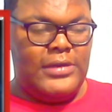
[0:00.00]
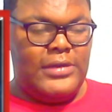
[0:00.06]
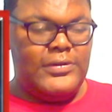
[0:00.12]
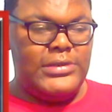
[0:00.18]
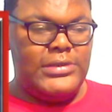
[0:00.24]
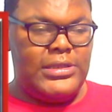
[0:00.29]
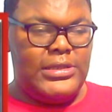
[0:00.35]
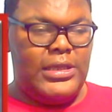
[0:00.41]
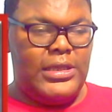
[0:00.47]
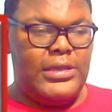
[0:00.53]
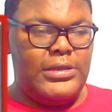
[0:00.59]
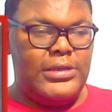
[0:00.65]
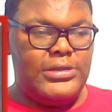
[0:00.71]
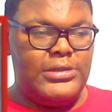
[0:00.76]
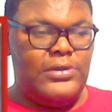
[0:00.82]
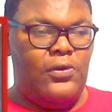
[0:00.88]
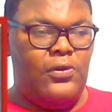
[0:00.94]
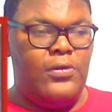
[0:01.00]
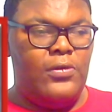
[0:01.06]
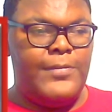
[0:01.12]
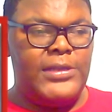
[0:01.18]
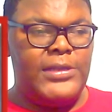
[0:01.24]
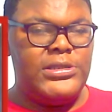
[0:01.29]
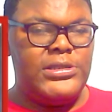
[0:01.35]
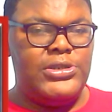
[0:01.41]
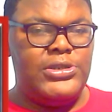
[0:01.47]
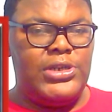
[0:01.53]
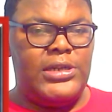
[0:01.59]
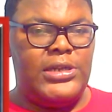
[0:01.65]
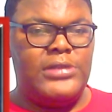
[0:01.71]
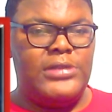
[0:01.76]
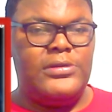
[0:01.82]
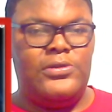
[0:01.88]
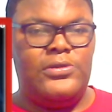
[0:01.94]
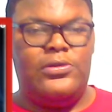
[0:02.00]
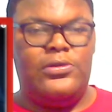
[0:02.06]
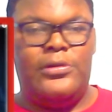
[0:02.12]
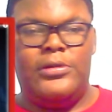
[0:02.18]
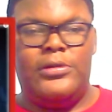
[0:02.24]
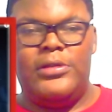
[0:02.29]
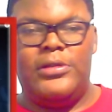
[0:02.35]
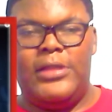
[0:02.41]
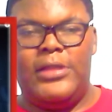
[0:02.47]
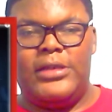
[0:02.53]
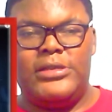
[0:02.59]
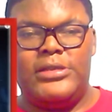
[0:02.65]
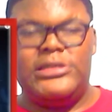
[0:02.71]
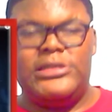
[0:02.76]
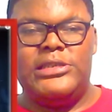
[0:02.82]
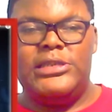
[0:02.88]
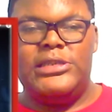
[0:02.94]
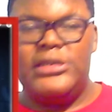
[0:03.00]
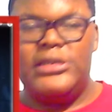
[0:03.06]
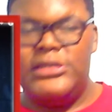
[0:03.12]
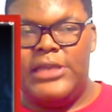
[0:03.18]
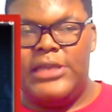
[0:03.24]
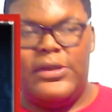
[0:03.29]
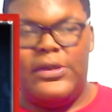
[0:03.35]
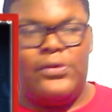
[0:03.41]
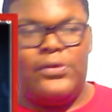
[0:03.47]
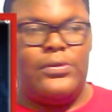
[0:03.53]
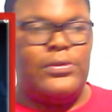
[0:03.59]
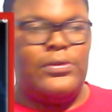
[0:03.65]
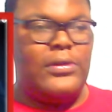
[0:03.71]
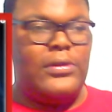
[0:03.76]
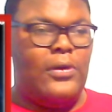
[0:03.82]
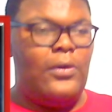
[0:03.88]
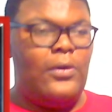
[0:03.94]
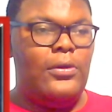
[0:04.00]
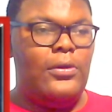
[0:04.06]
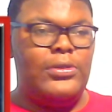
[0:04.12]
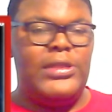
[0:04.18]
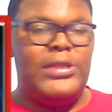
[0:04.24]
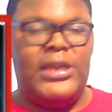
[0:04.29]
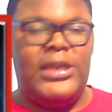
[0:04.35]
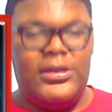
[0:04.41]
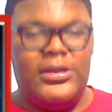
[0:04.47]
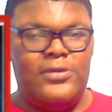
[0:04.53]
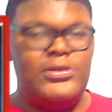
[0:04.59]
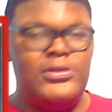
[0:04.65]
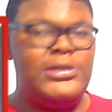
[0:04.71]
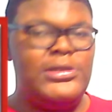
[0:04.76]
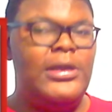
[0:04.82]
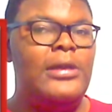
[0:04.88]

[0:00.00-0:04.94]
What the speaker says: I was like, is Thor about to try to do a sneak attack on Thanos?